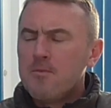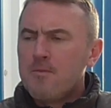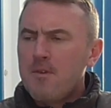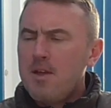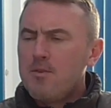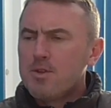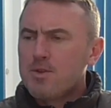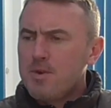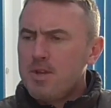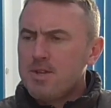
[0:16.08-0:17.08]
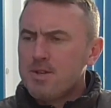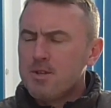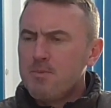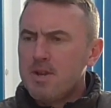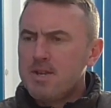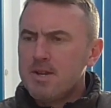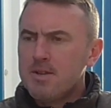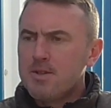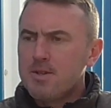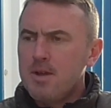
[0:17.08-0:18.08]
for various reasons, but I
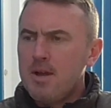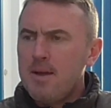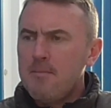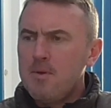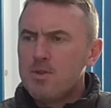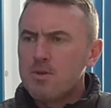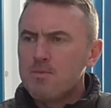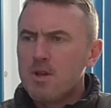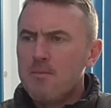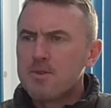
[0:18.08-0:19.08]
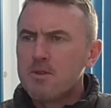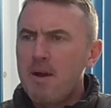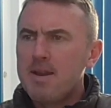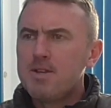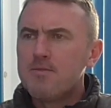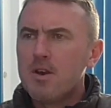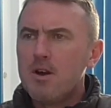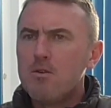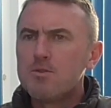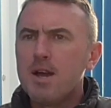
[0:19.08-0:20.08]
didn't. And sometimes as a manager you've got
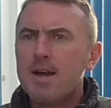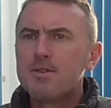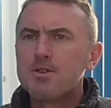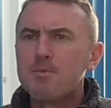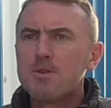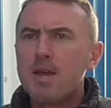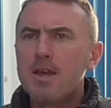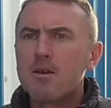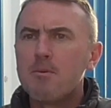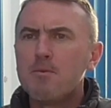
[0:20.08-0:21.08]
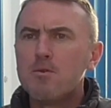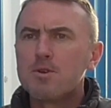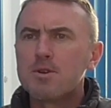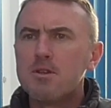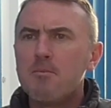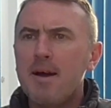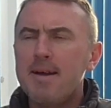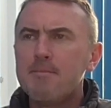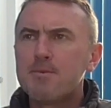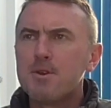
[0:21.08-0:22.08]
to hold your hands up and take a portion of the
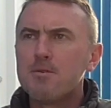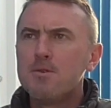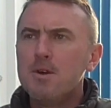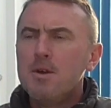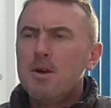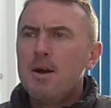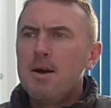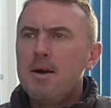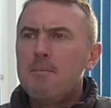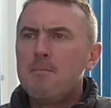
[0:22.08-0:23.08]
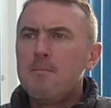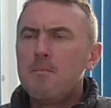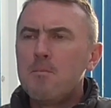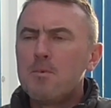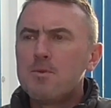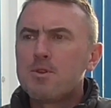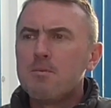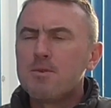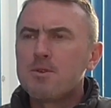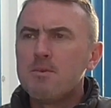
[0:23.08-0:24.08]
blame. So
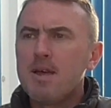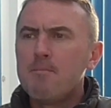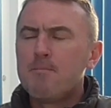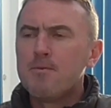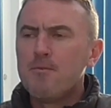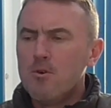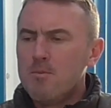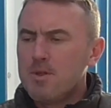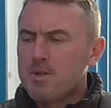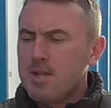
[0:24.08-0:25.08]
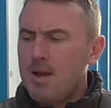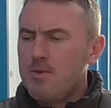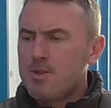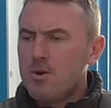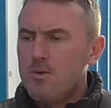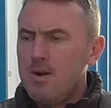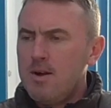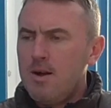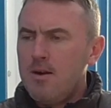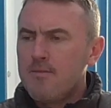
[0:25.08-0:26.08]
some of that performance and that result
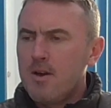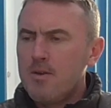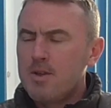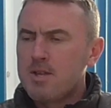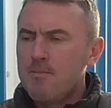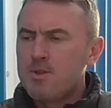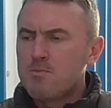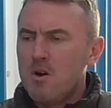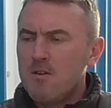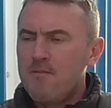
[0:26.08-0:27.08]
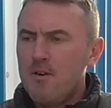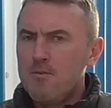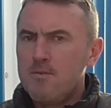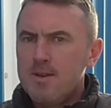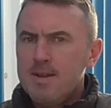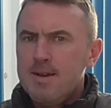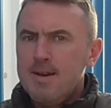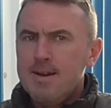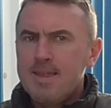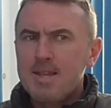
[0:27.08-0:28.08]
I've got to accept as my fault.
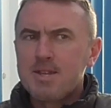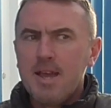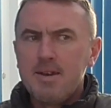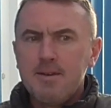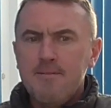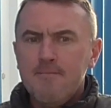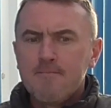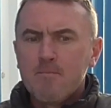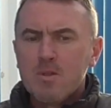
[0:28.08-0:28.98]
That said,